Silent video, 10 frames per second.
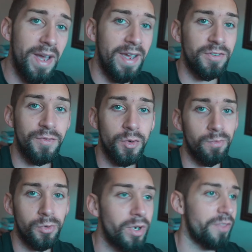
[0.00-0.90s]
my age, if you're
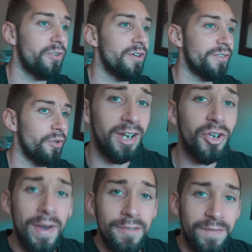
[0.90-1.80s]
23 years old, you
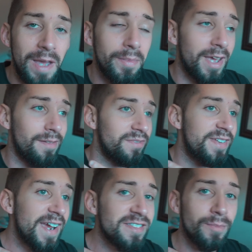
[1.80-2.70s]
don't have a family yet,
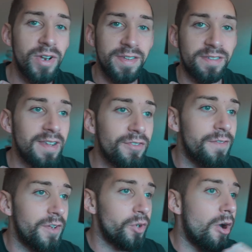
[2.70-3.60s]
take some risks. Even
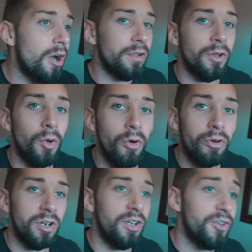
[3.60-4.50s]
if you are a little
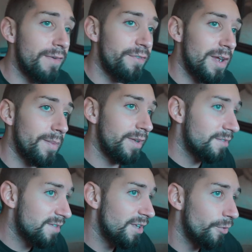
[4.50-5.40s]
older and you do have a family,
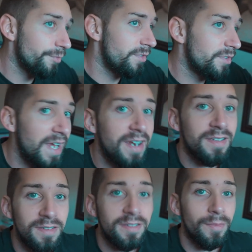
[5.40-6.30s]
still take
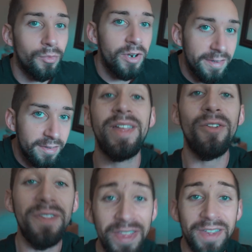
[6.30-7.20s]
some risks. The
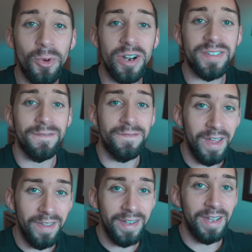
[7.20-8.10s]
only thing worse than
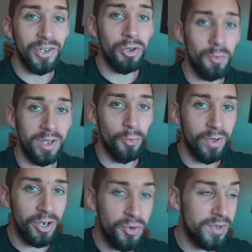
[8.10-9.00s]
failing at doing what you
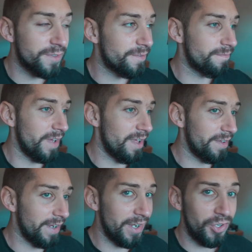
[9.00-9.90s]
want to do is
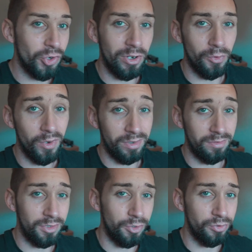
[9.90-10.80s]
failing at doing what
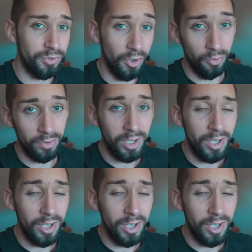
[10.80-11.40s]
you don't